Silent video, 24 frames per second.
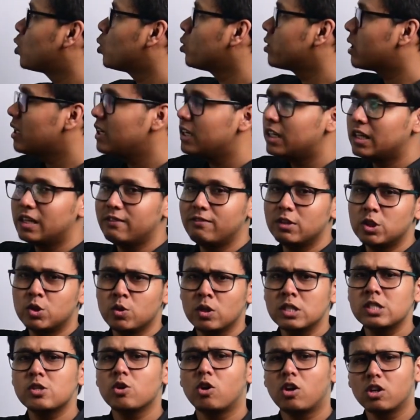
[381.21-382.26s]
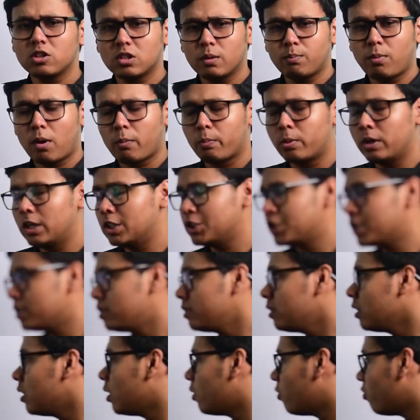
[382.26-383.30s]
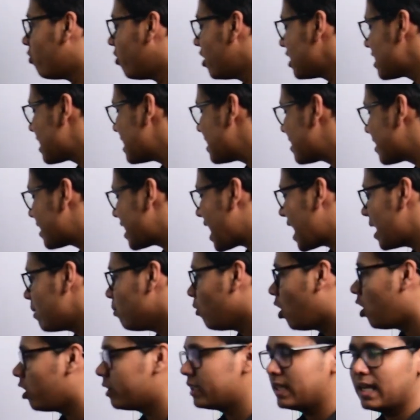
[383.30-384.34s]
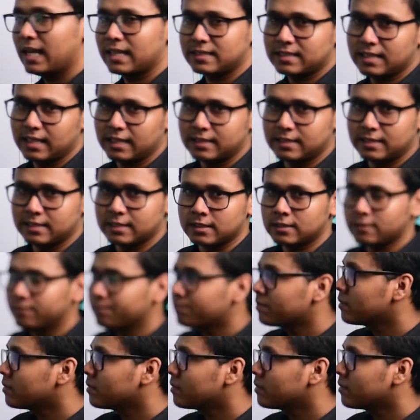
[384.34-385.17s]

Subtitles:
total individuals or the population versus time on x-axis.